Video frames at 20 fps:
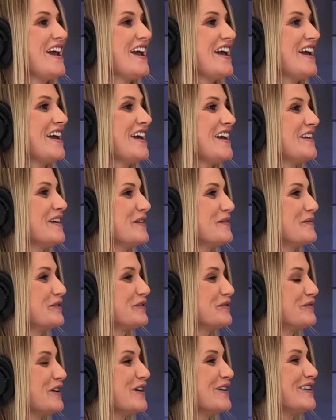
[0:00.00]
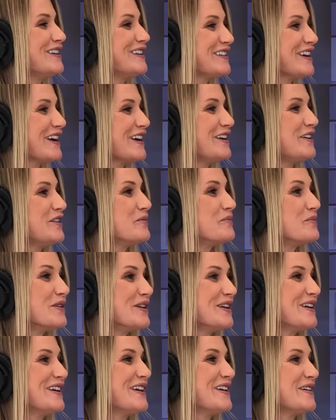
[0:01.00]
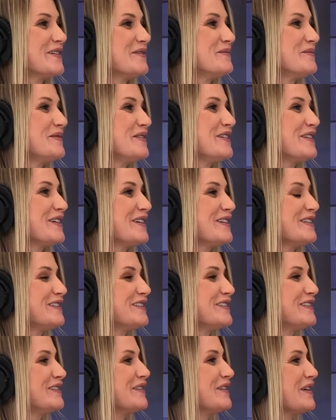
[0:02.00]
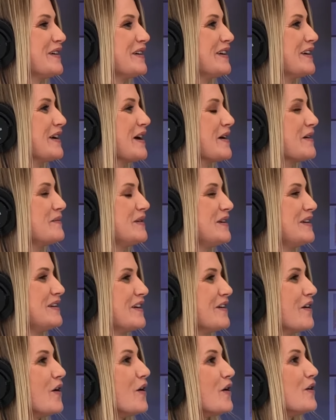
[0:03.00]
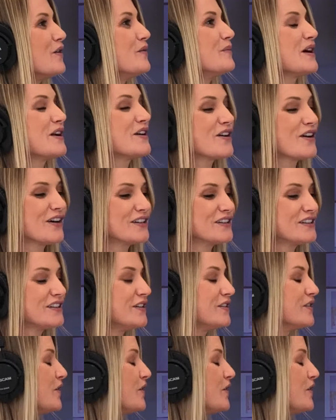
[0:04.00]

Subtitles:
And I was very excited to bring him because, I mean, all my content,